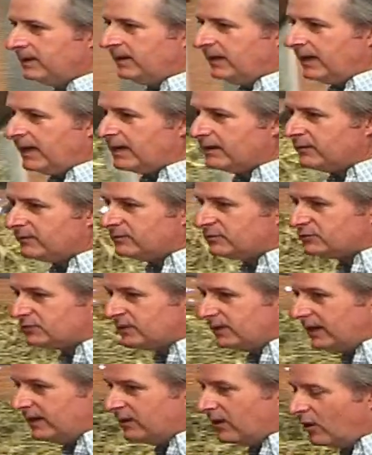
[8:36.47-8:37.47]
And
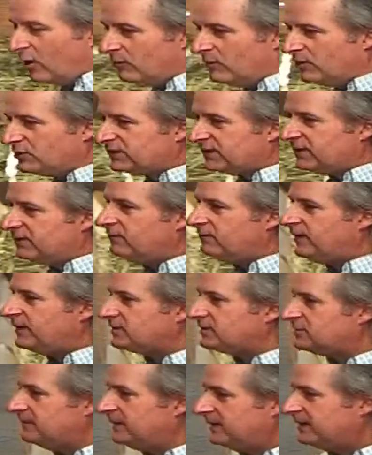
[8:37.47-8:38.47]
almost
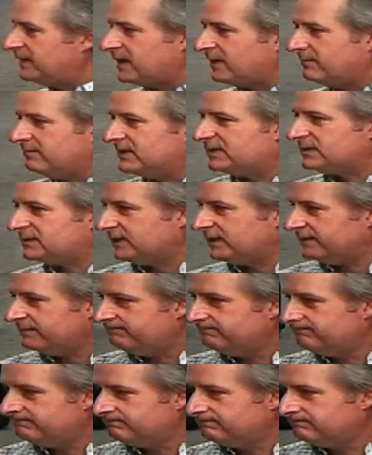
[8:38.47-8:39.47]
convinced me that I missed it.
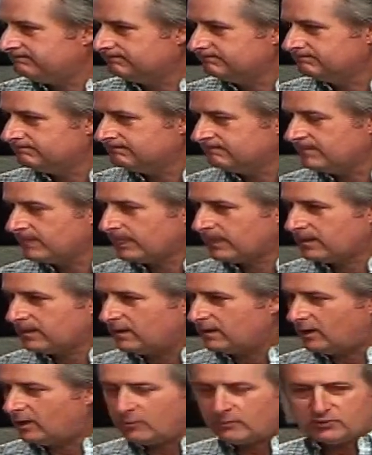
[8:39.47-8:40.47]

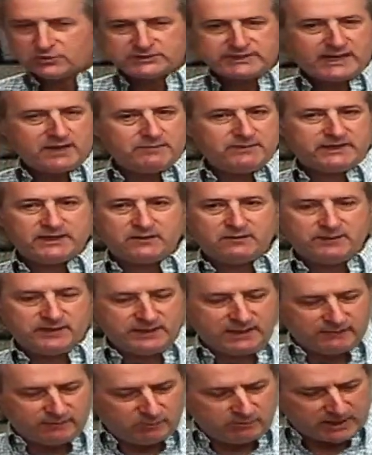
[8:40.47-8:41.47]
Almost had me convinced.
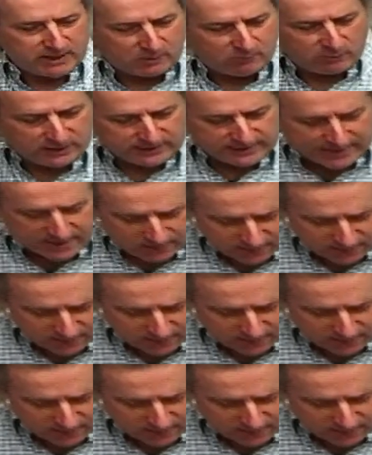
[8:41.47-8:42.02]
Even when I went down,